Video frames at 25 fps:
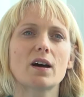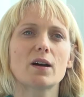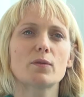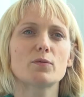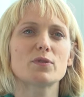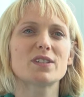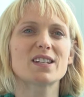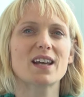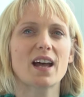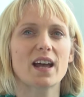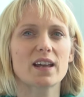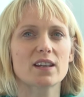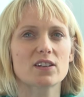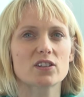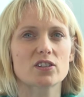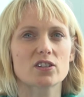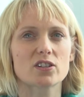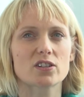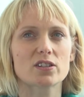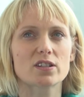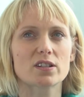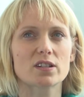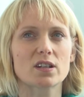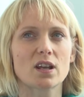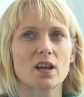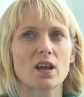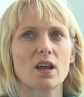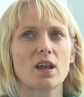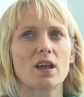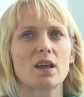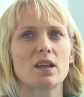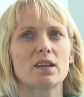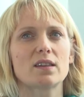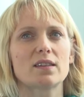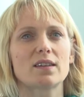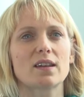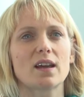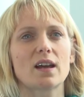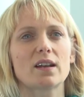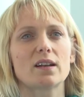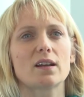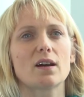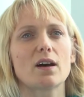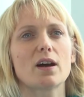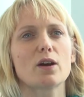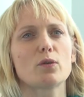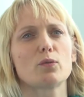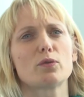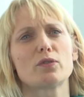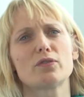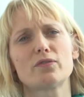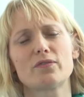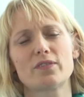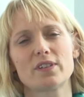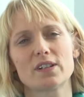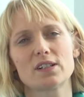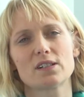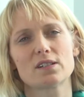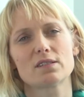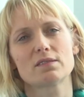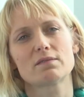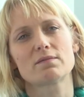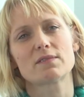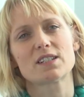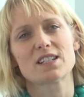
I was anxious that I would feel